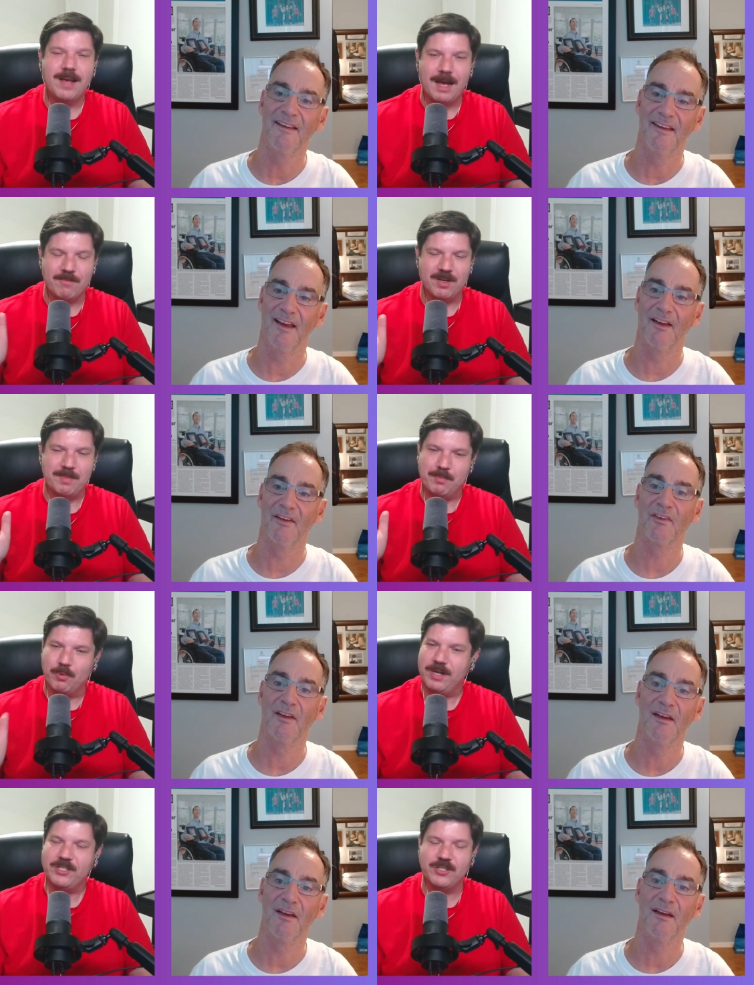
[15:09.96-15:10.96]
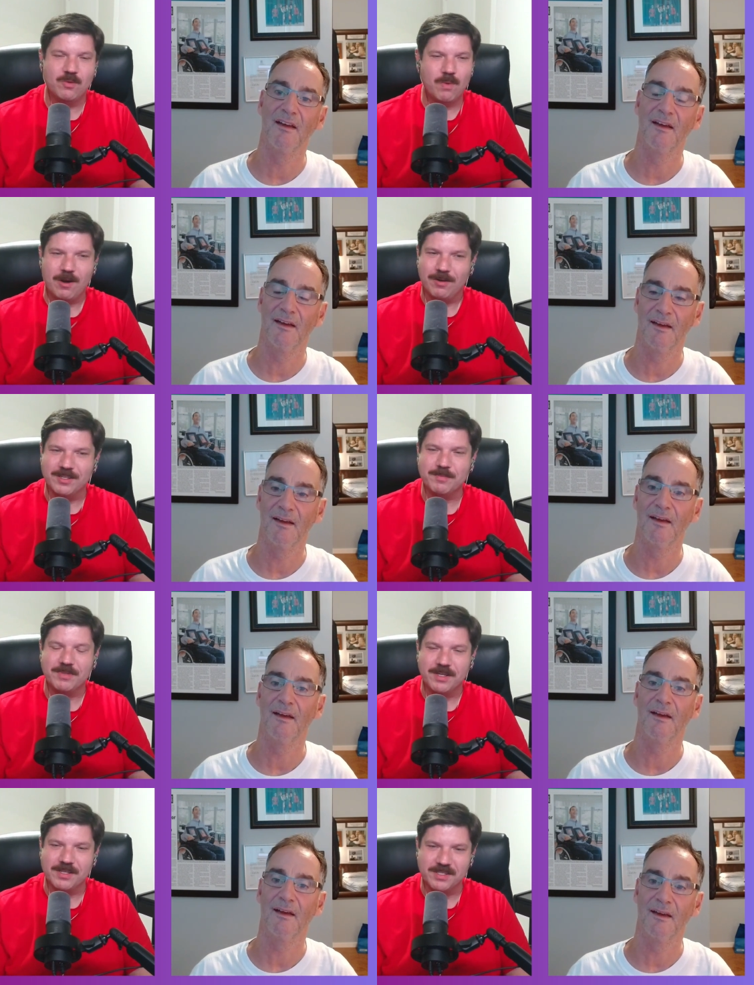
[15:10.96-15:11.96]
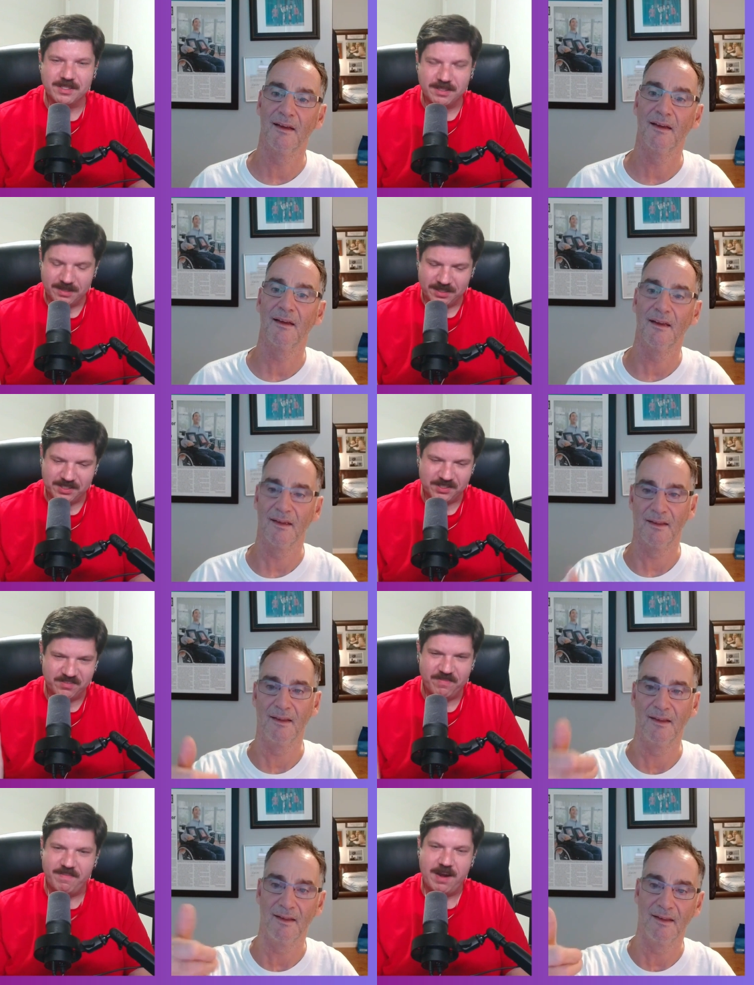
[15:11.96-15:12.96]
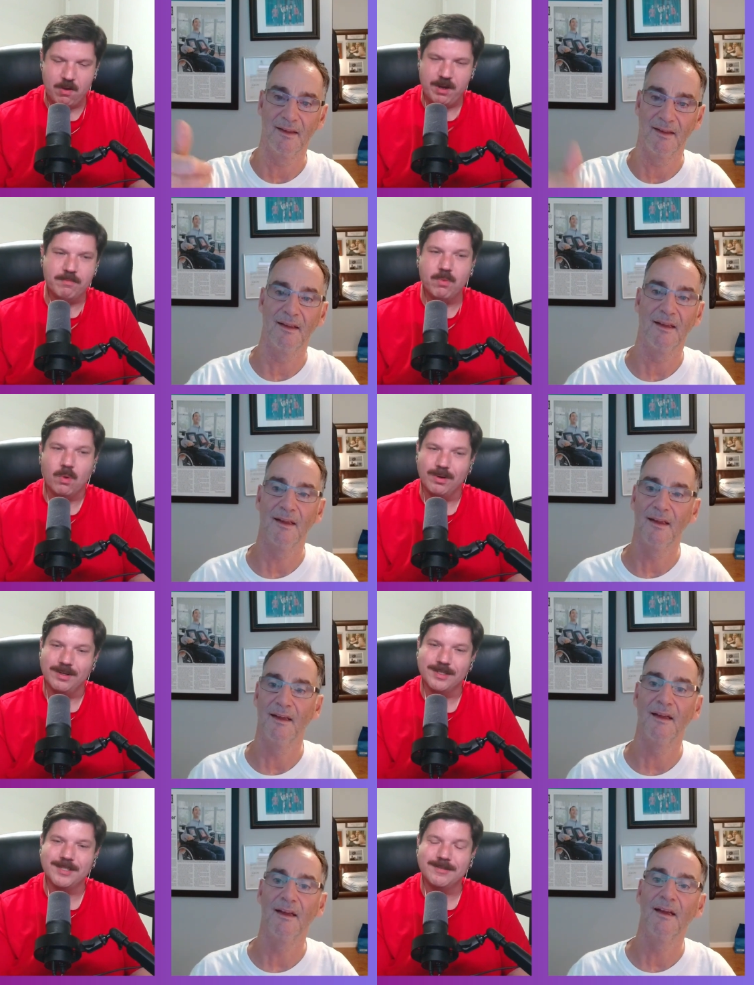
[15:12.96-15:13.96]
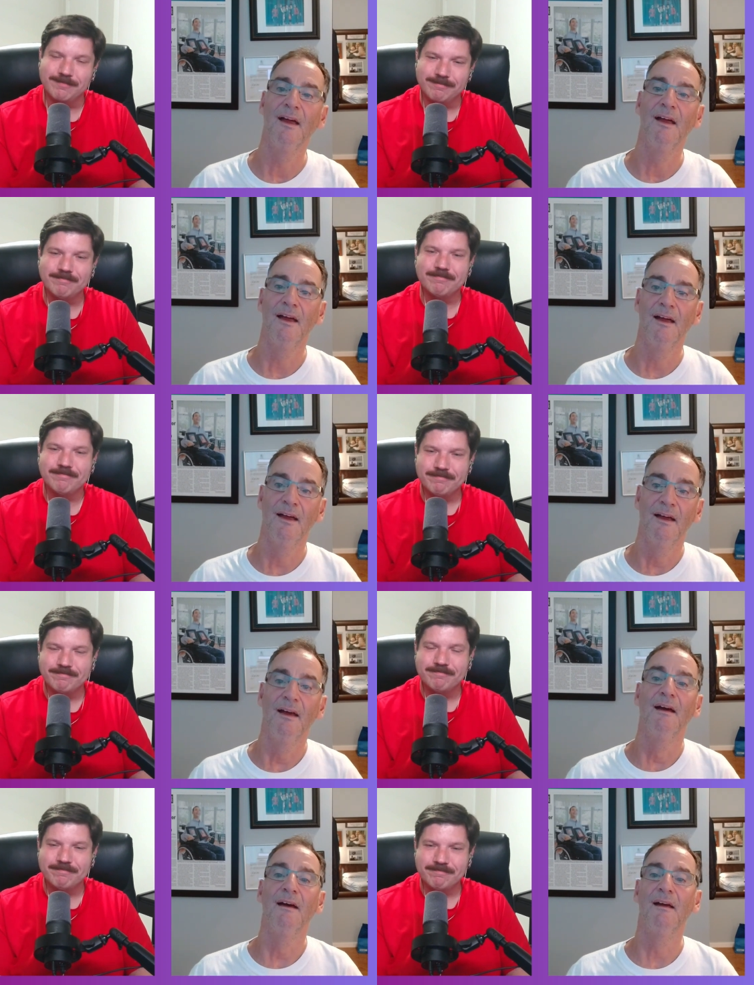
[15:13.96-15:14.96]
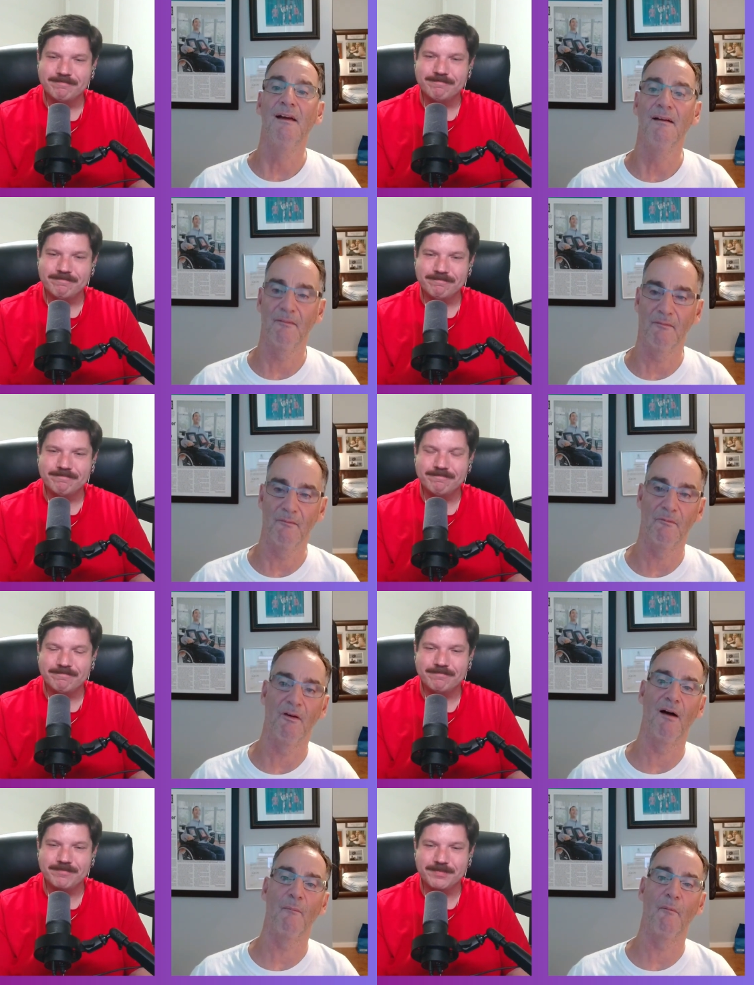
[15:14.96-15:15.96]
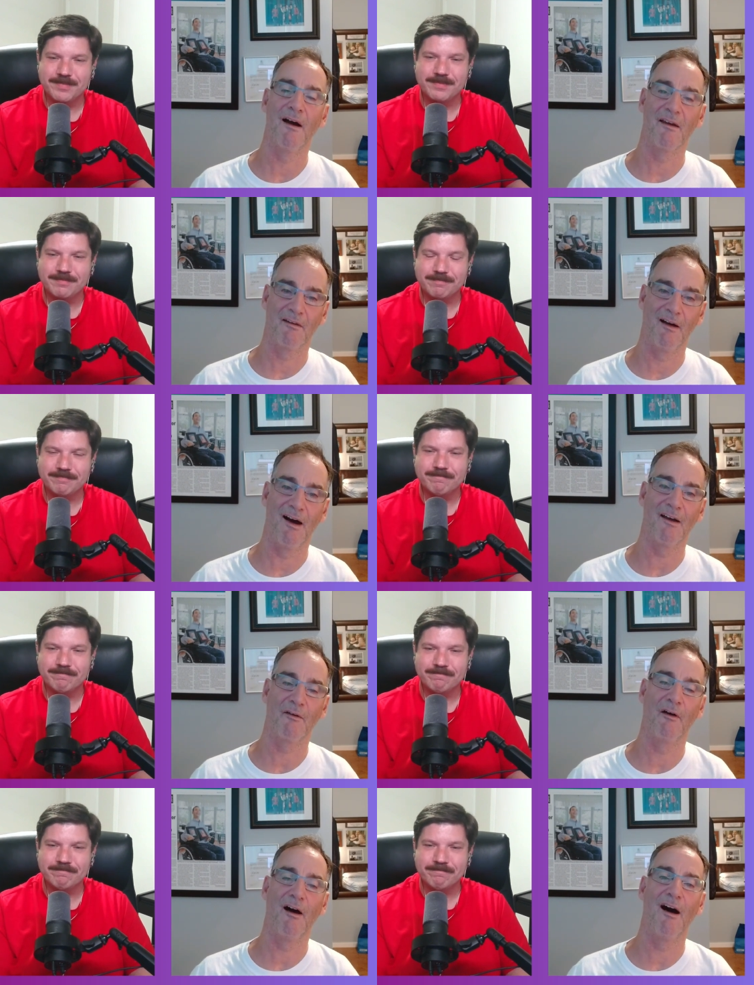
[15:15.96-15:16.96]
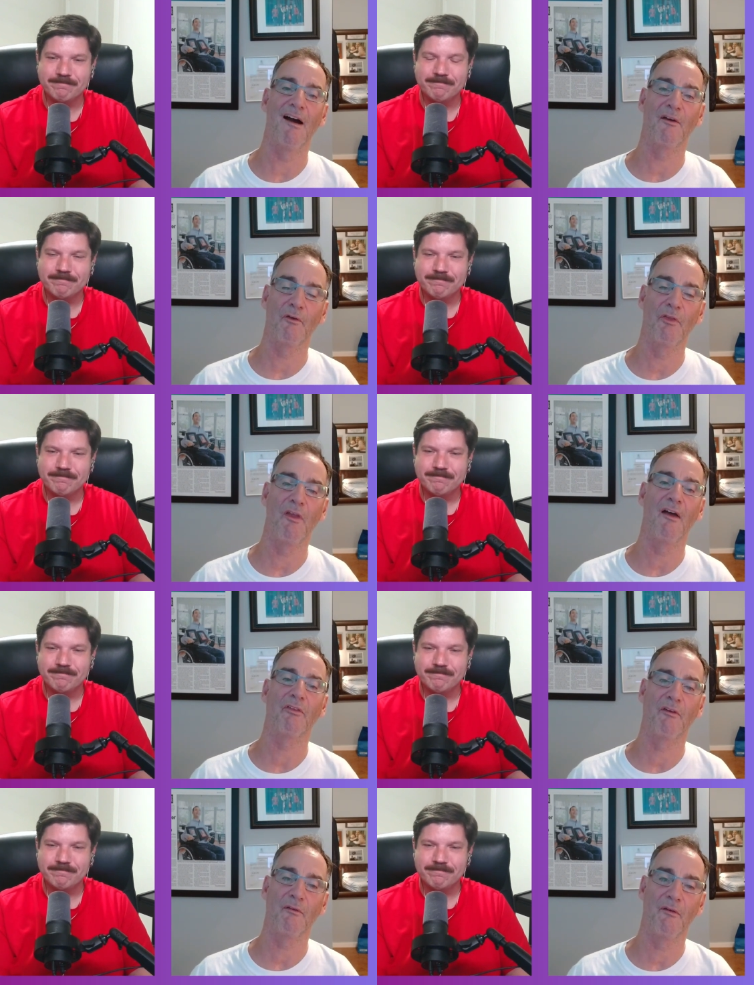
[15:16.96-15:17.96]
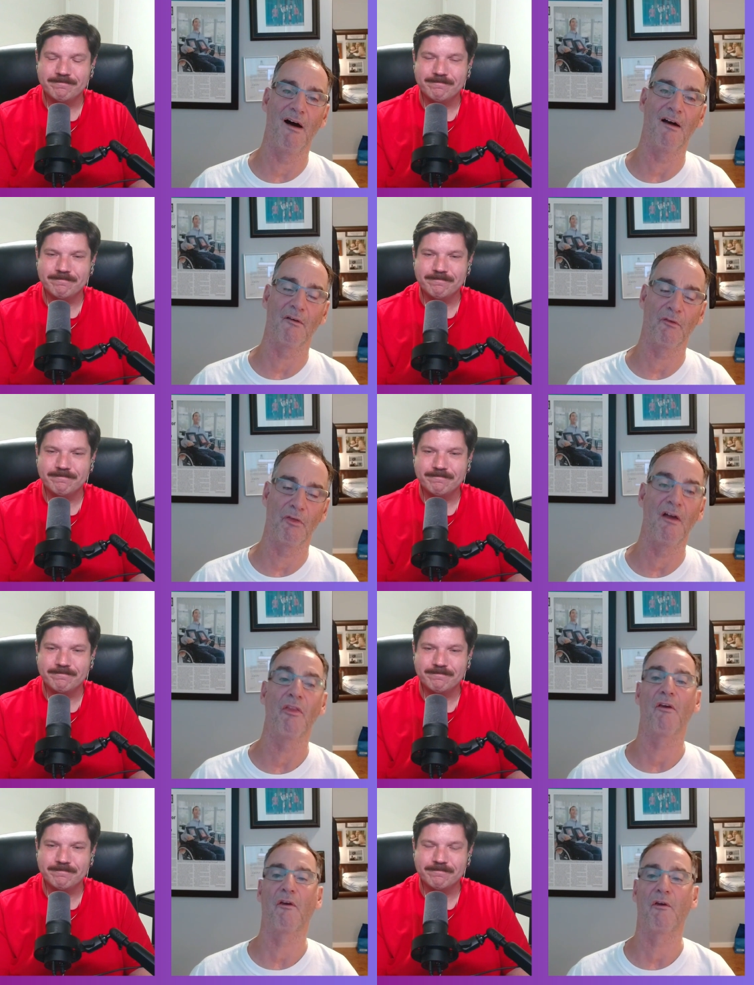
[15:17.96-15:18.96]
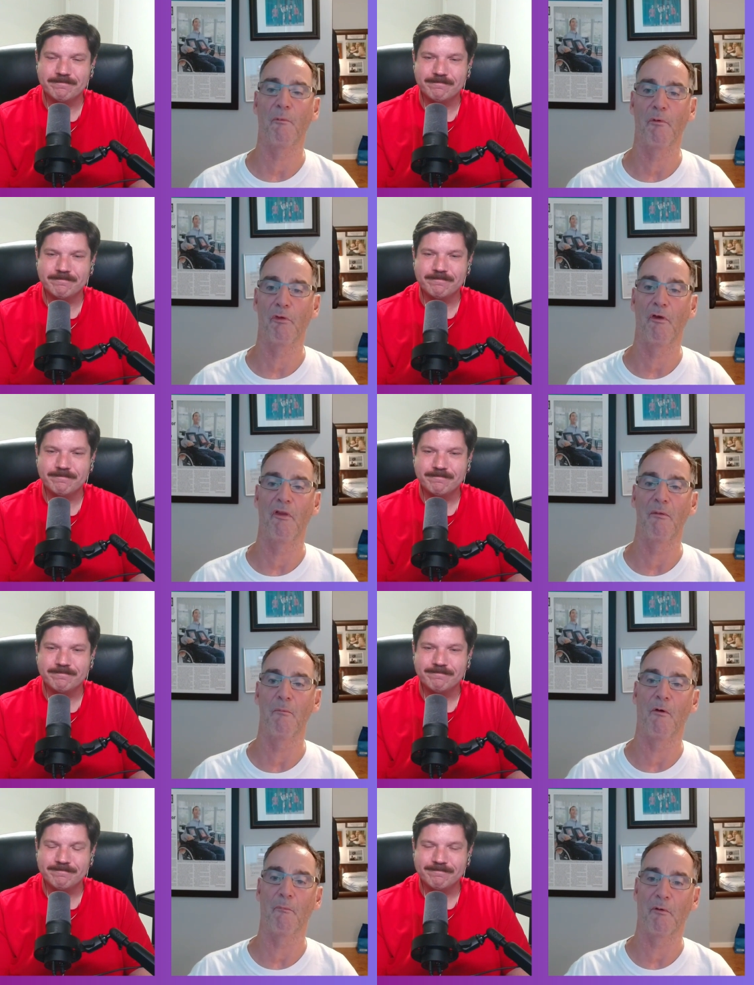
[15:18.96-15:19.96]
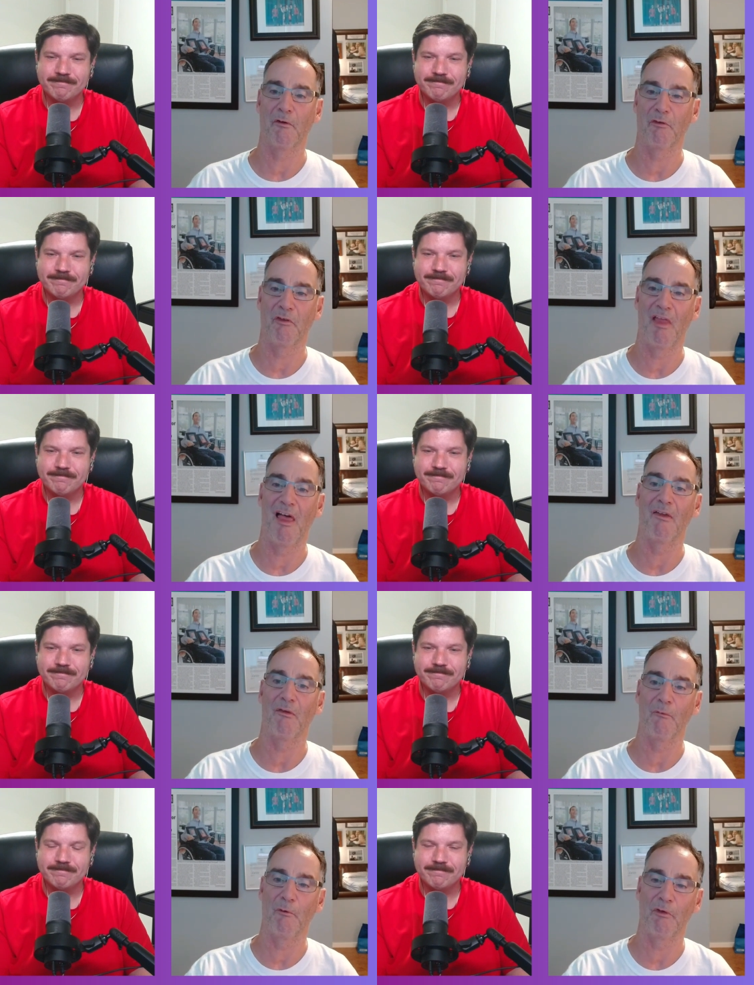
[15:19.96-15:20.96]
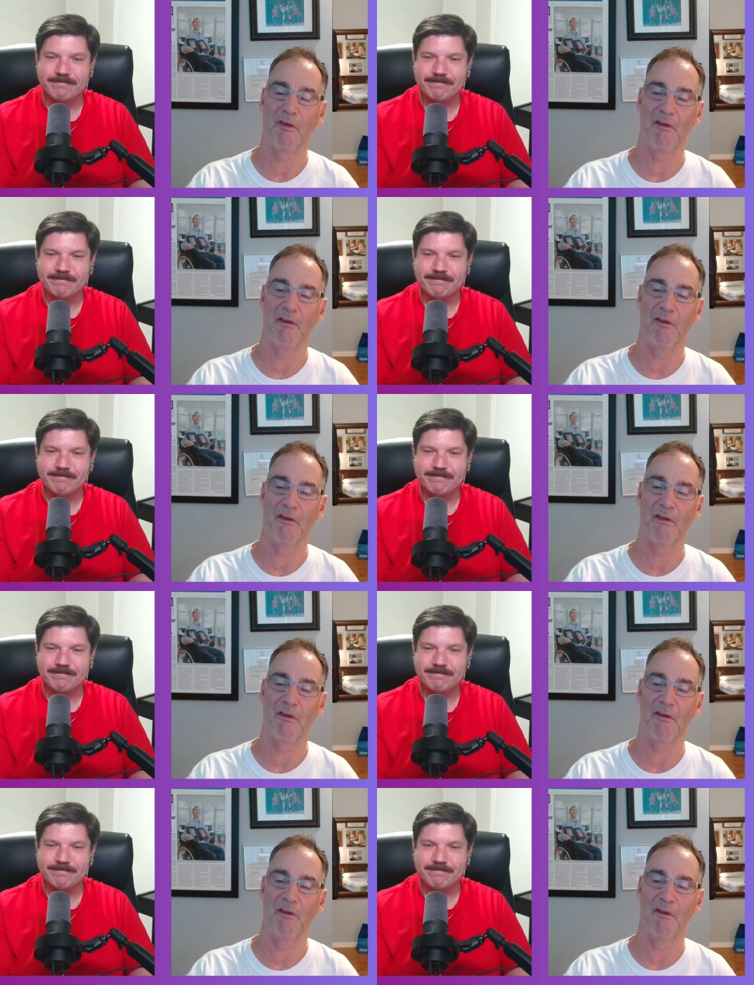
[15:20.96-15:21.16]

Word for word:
Speaker 1: I'm going to be preaching awareness because this is very important.
Speaker 2: Rob, I, I, I could not I could not agree with you anymore because that was